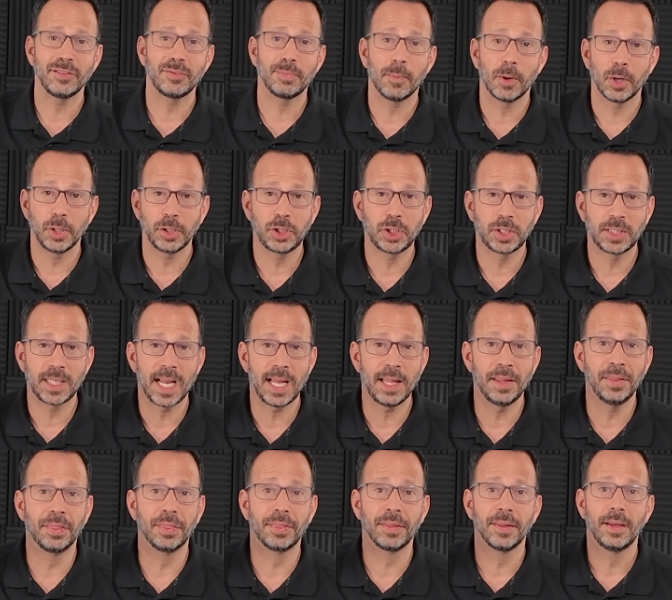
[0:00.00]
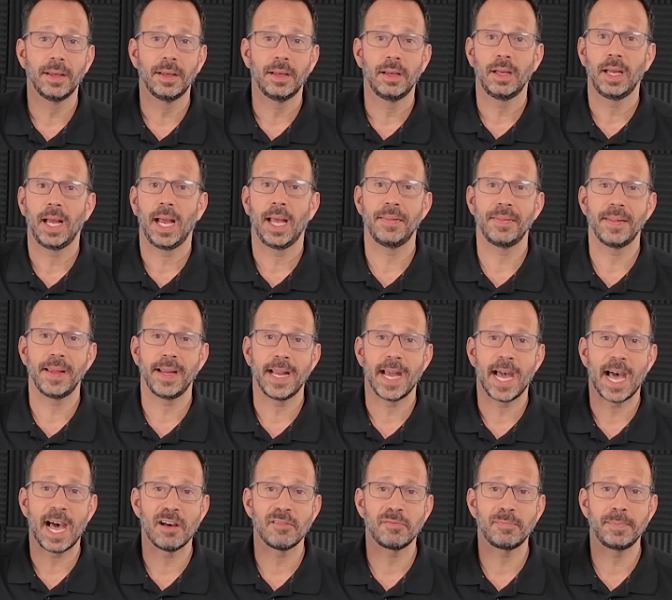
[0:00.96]
is March 10th and they
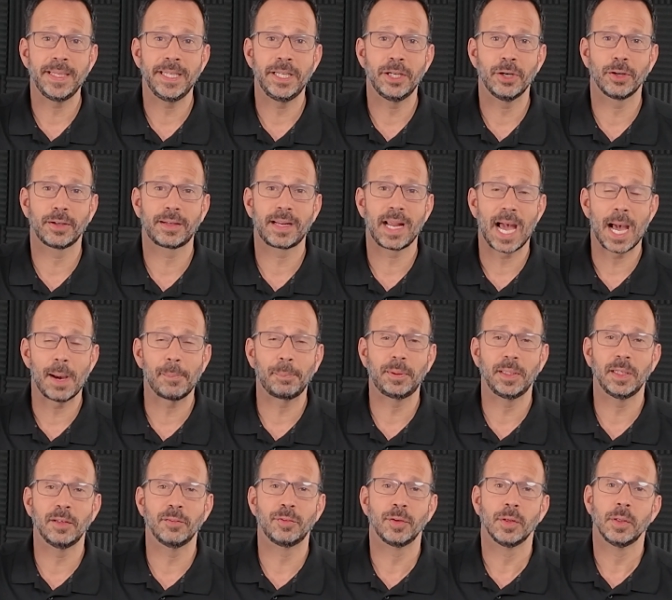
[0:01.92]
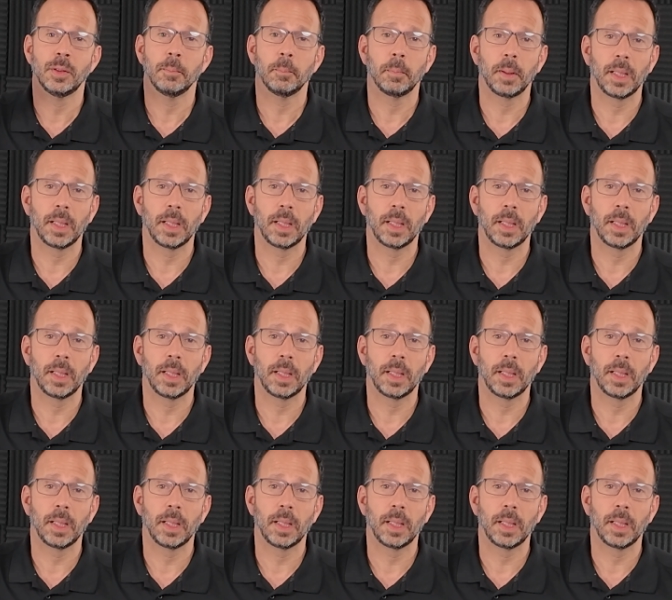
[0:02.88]
have me here captive.